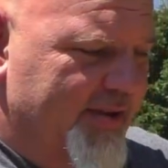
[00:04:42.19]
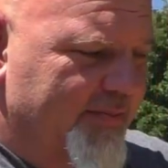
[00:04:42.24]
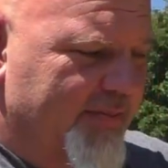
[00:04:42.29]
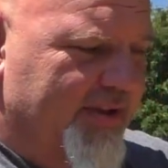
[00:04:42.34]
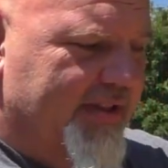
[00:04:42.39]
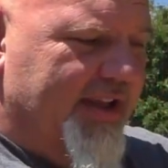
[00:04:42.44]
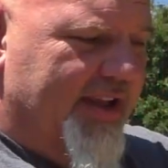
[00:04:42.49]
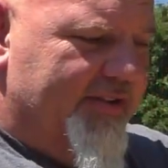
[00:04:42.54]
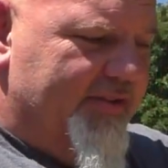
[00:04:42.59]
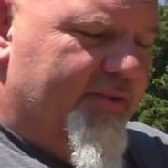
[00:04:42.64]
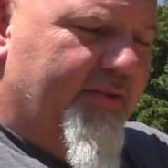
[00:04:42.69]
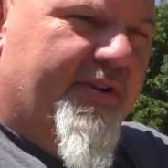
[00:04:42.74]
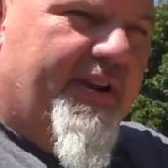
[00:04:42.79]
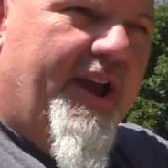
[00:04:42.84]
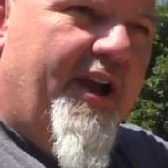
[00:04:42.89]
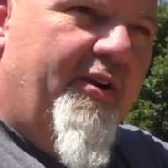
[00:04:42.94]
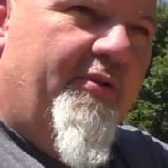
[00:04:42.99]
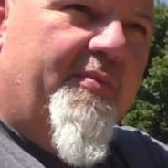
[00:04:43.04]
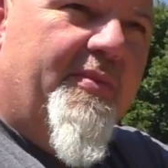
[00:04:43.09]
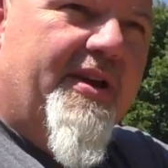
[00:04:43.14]
but that's going to
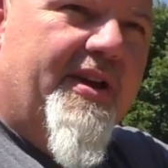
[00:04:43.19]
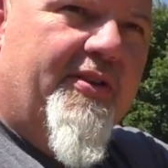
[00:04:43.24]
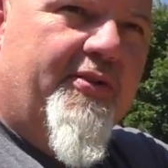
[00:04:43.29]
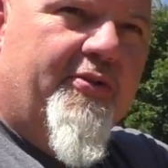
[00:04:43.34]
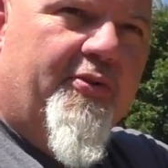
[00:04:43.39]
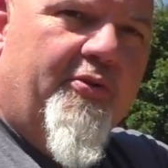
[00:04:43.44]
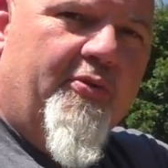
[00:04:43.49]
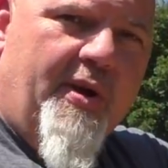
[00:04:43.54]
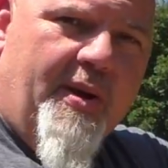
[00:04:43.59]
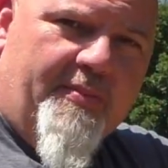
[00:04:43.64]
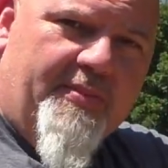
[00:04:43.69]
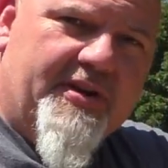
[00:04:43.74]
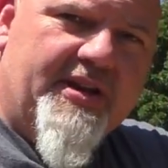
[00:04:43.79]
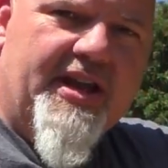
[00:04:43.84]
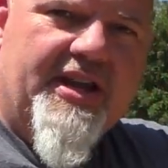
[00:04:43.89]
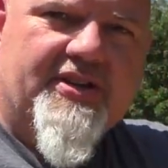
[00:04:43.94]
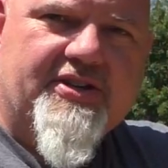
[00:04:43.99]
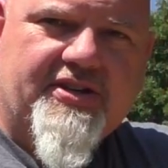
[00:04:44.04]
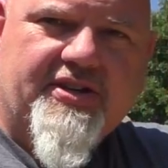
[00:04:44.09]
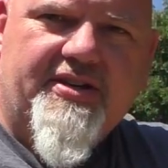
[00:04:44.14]
help me through
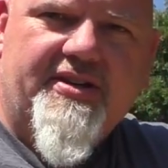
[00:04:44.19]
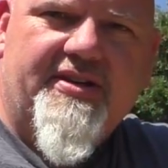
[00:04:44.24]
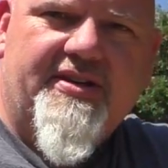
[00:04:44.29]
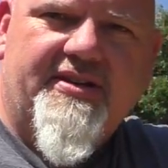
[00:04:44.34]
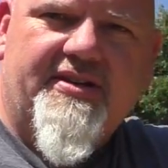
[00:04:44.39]
repetition,